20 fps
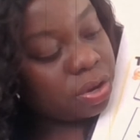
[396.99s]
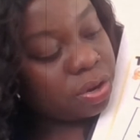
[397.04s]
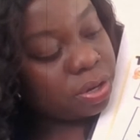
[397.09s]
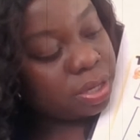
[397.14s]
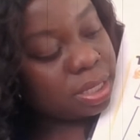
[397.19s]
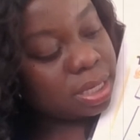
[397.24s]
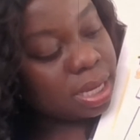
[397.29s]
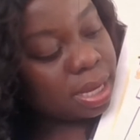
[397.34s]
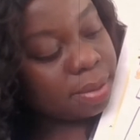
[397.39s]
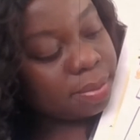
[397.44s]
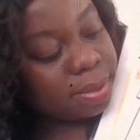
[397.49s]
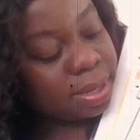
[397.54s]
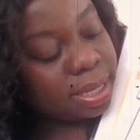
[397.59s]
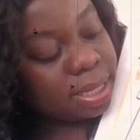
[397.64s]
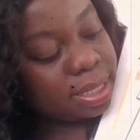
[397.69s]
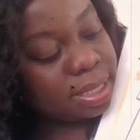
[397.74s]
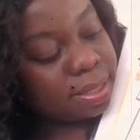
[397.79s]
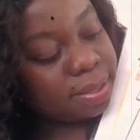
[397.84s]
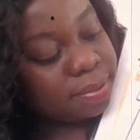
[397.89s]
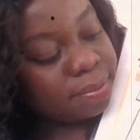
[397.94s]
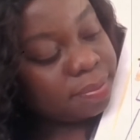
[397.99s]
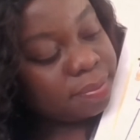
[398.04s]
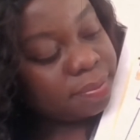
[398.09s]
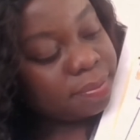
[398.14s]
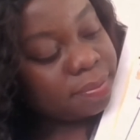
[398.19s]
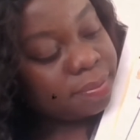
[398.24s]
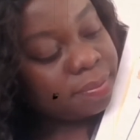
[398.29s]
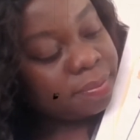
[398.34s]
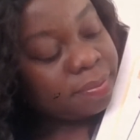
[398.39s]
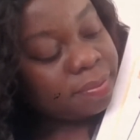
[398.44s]
tablet,
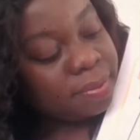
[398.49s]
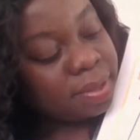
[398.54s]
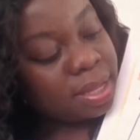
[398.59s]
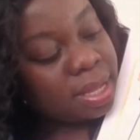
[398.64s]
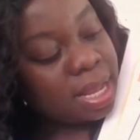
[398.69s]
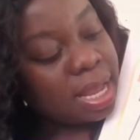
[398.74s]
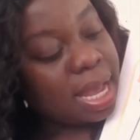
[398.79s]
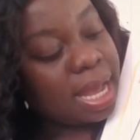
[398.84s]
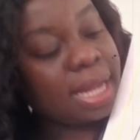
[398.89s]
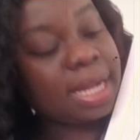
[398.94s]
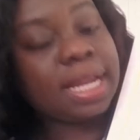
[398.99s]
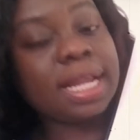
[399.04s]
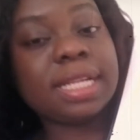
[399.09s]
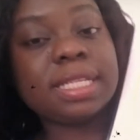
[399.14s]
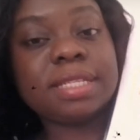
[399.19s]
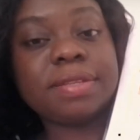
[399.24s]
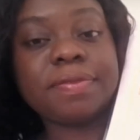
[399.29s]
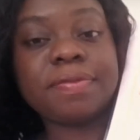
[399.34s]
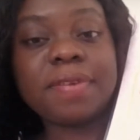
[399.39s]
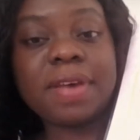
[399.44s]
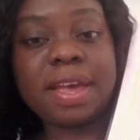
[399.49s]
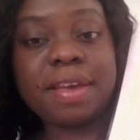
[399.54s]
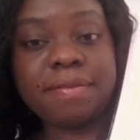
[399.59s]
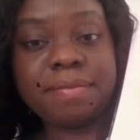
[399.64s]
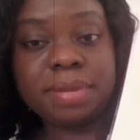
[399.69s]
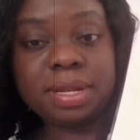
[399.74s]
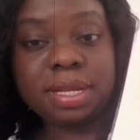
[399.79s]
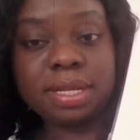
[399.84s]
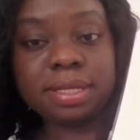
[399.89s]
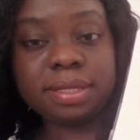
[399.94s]
and that's the 5
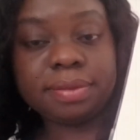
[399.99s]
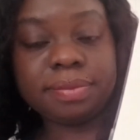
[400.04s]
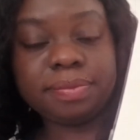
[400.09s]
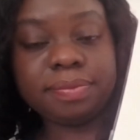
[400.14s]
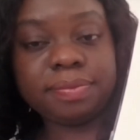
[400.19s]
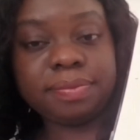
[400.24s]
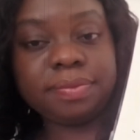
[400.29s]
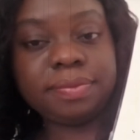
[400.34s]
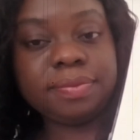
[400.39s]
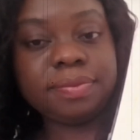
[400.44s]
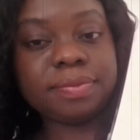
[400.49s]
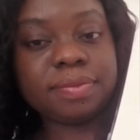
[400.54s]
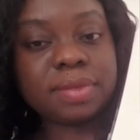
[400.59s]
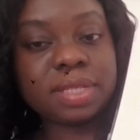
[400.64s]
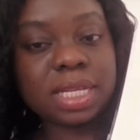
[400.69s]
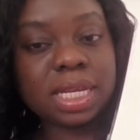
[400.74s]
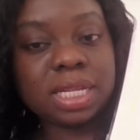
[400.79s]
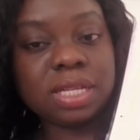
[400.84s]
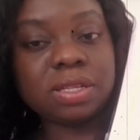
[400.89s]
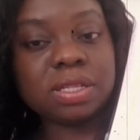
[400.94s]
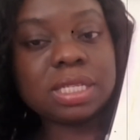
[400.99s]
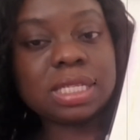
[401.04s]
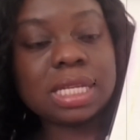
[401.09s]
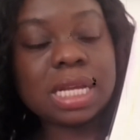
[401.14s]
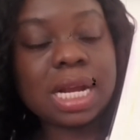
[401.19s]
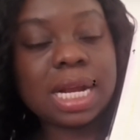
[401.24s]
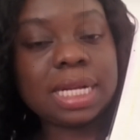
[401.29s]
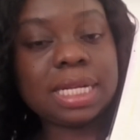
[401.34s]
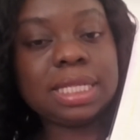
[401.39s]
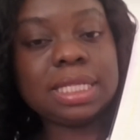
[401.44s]
minutes, and you
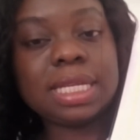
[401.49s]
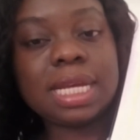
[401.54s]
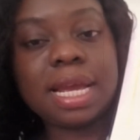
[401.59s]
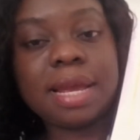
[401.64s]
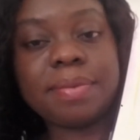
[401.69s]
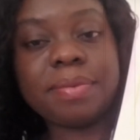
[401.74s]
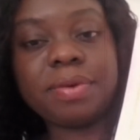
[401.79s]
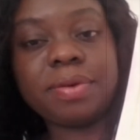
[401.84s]
start the timer.